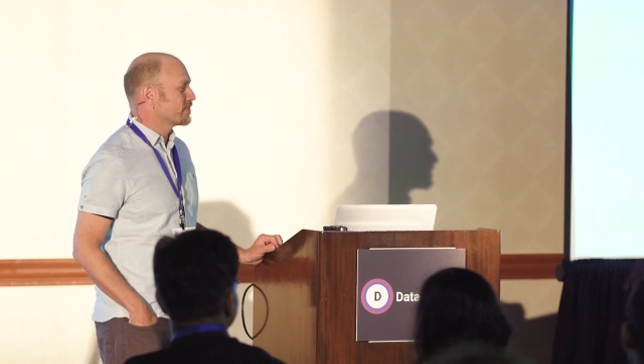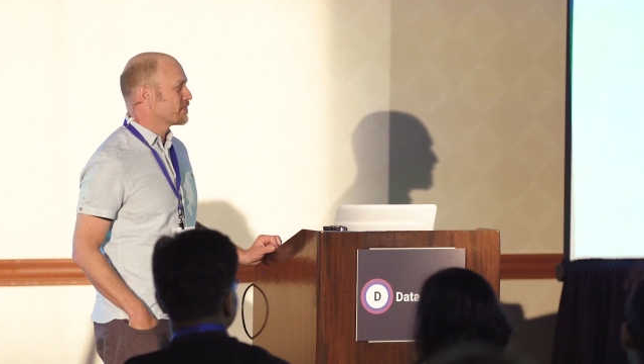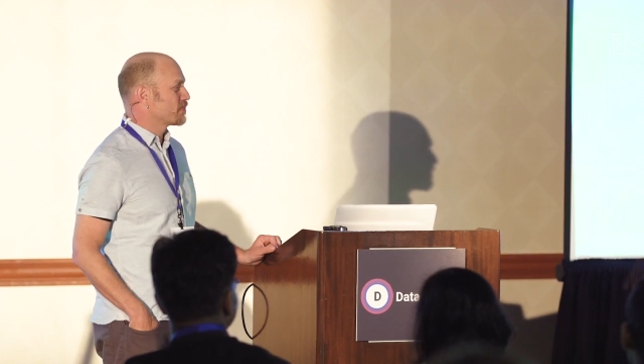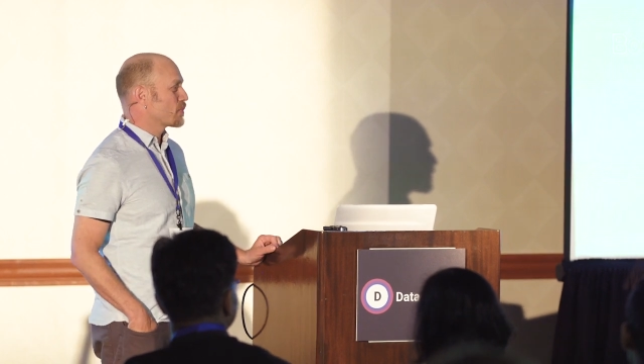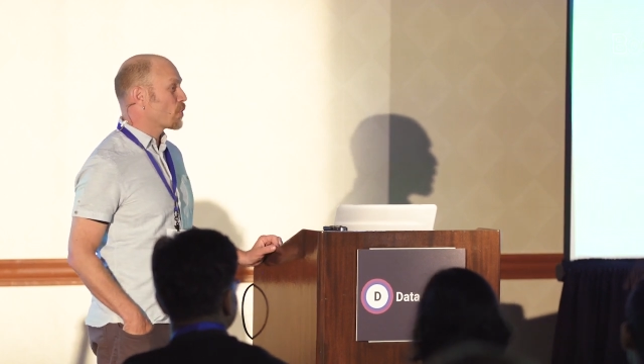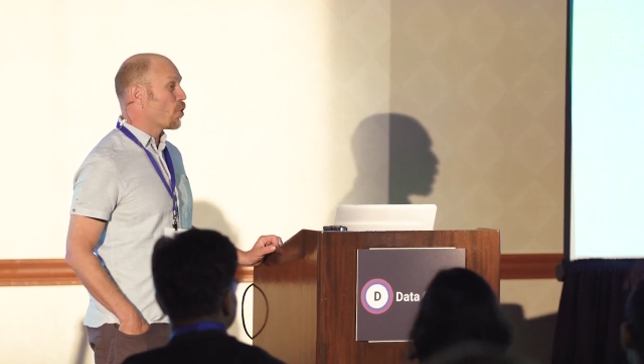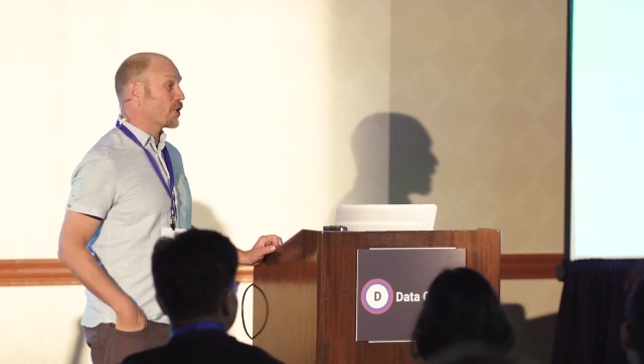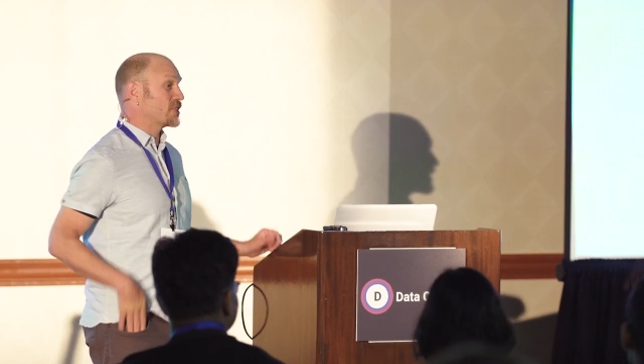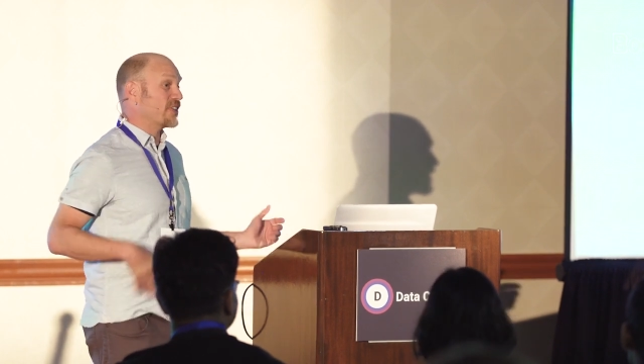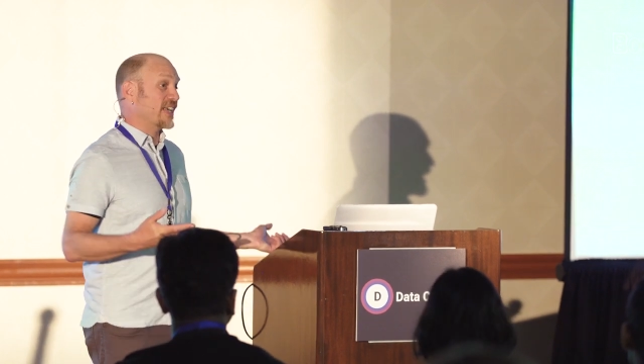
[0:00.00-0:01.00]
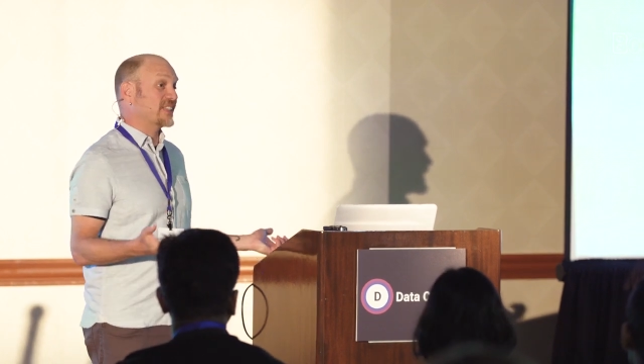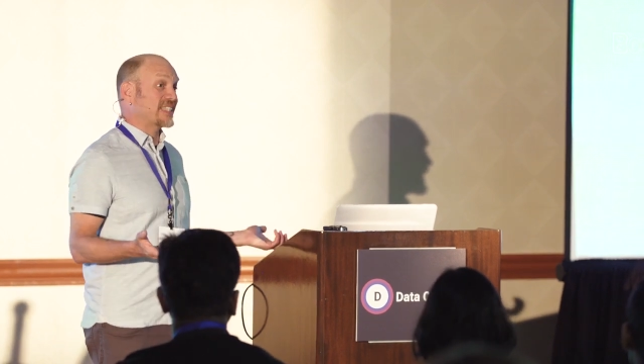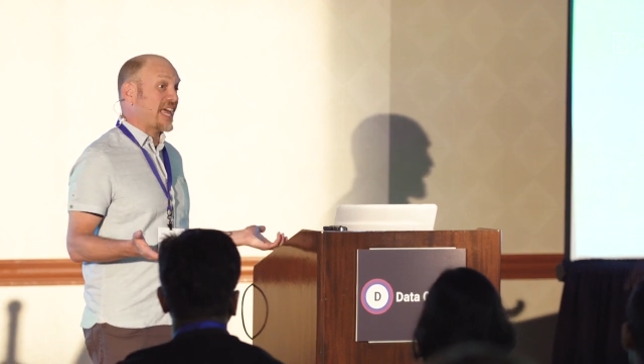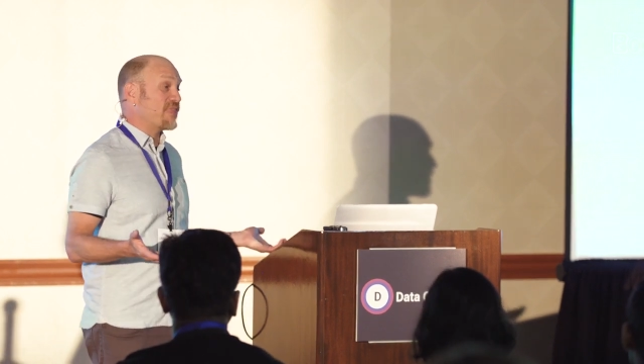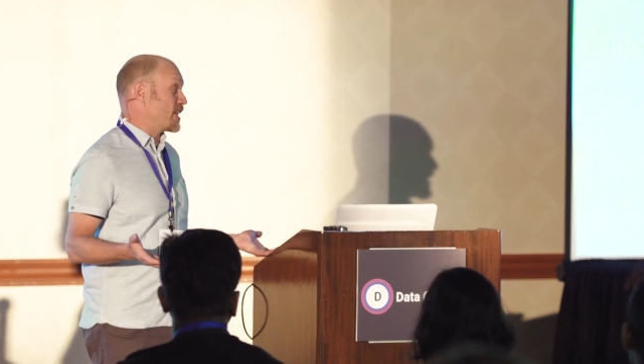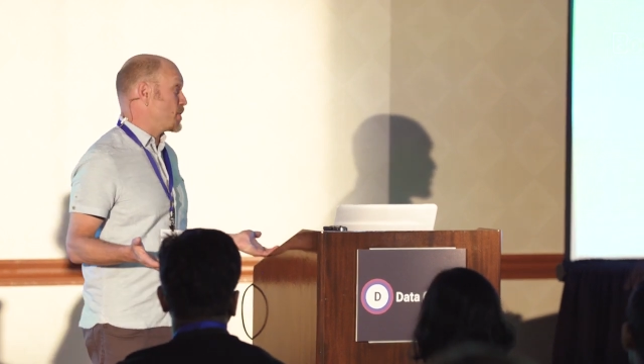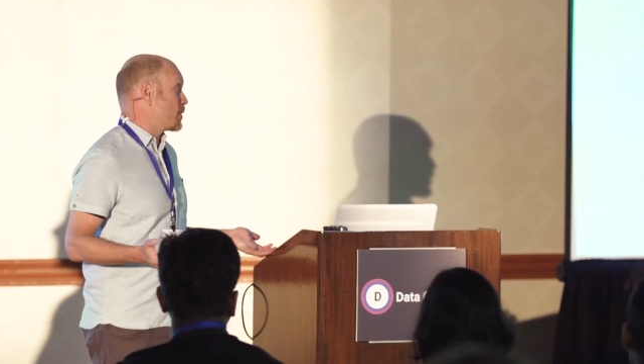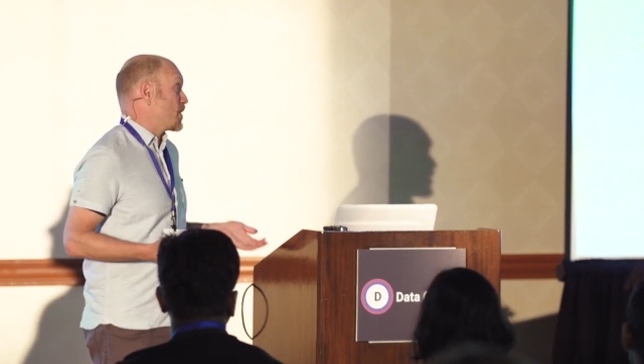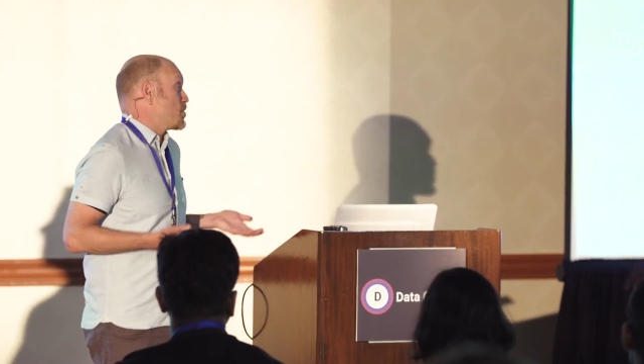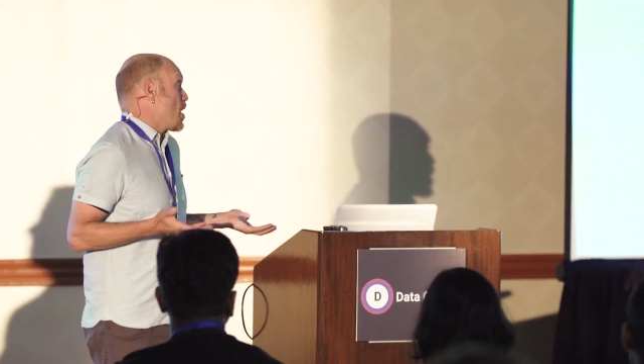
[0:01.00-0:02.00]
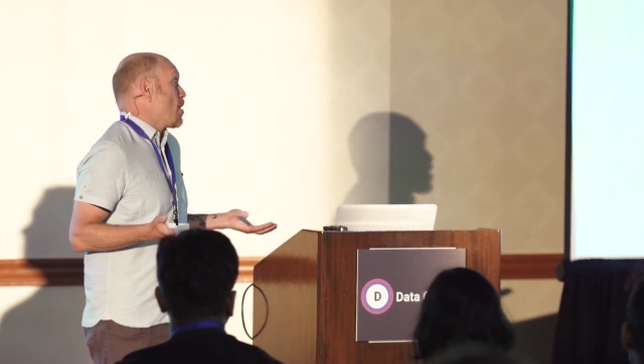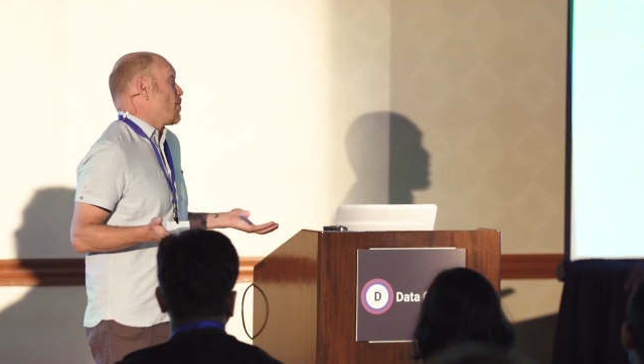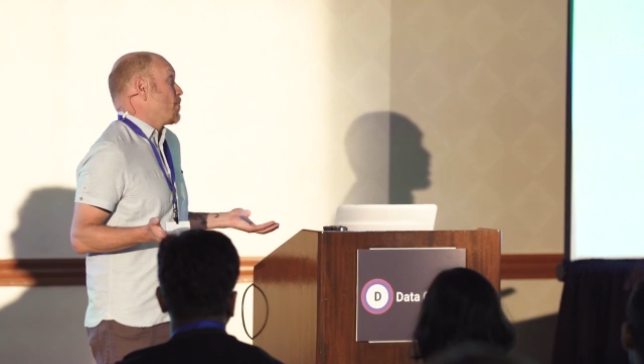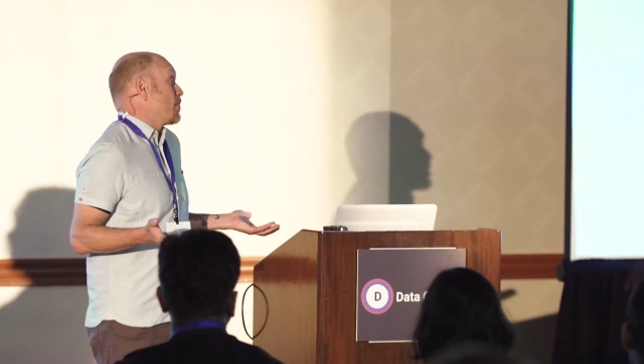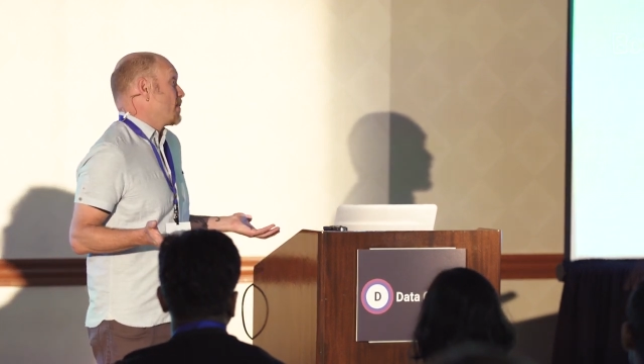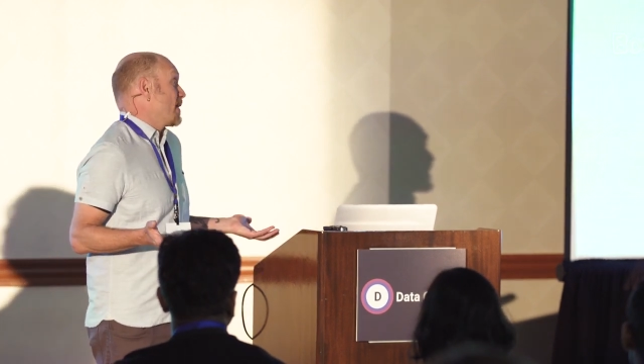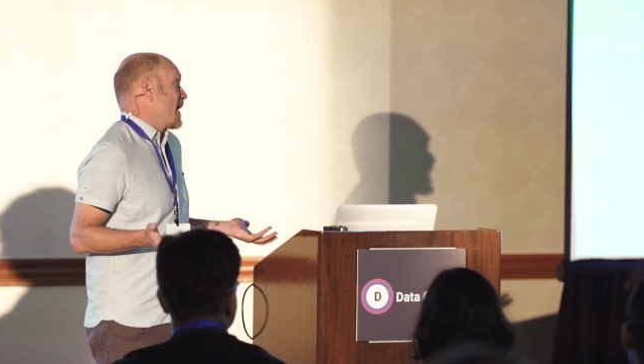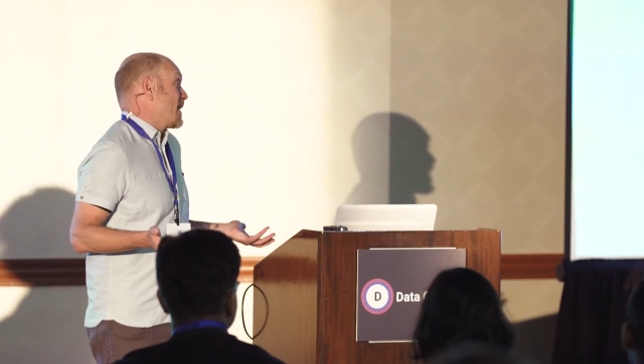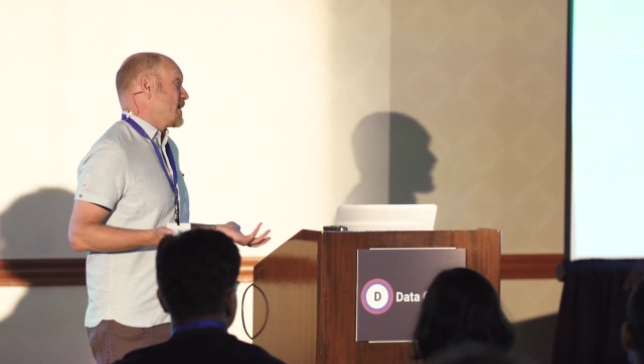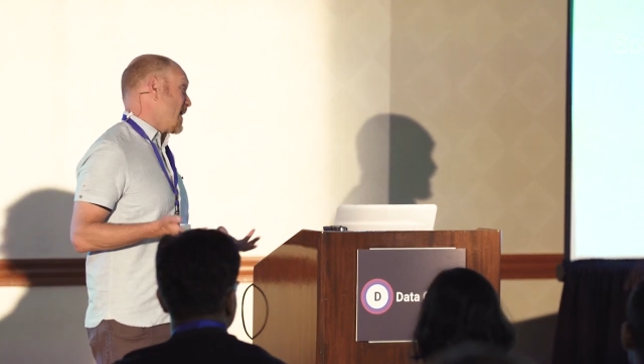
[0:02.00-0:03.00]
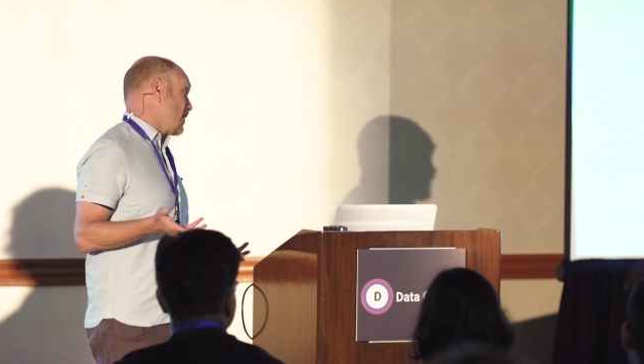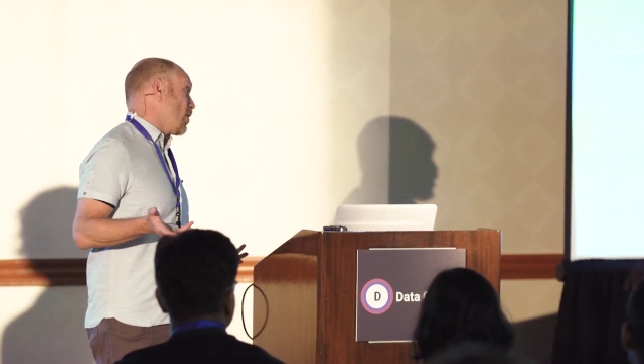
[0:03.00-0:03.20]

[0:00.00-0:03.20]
Totally. Or to the extent that you can know at